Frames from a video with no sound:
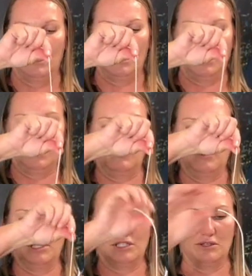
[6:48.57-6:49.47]
and
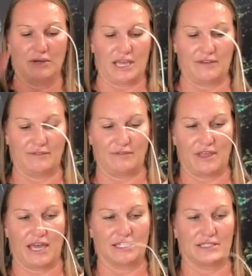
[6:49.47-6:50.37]
once you have
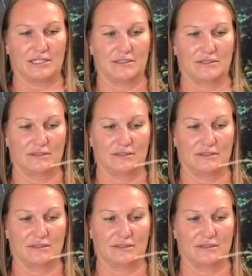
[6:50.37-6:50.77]
that